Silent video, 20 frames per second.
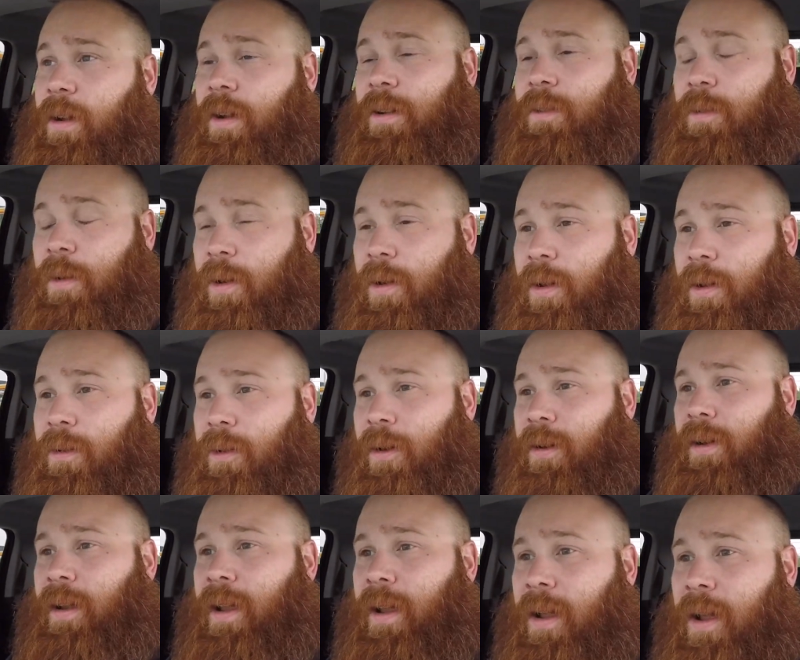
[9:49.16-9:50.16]
quote
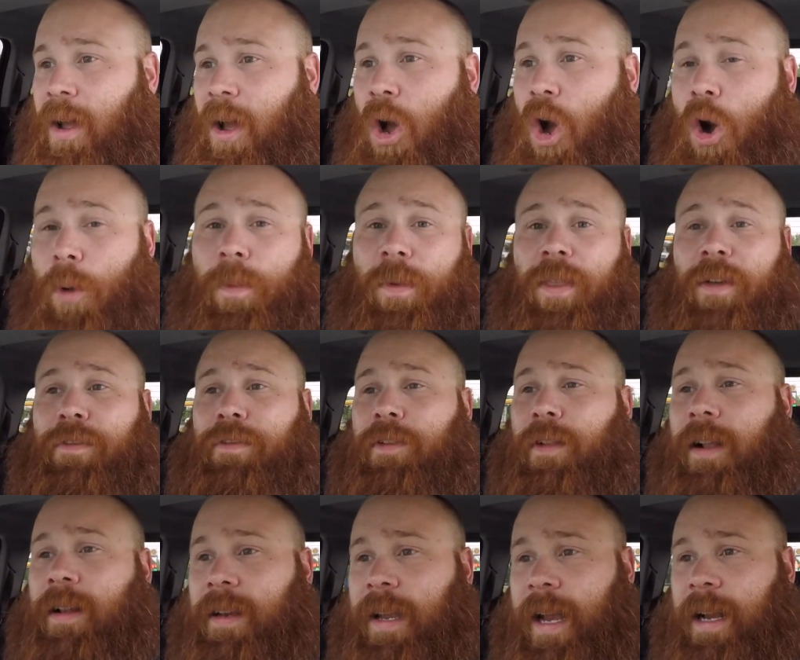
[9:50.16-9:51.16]
unquote open the
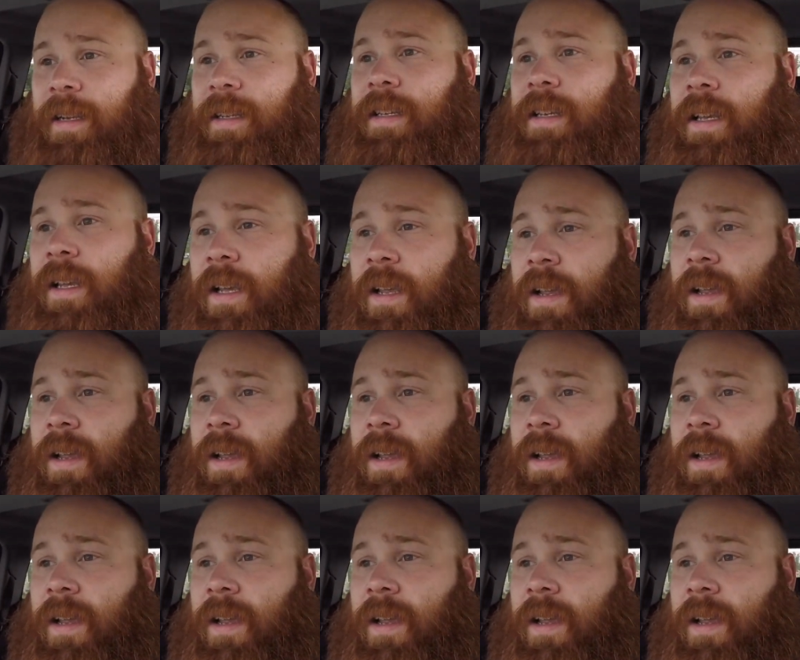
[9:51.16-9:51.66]
floodgates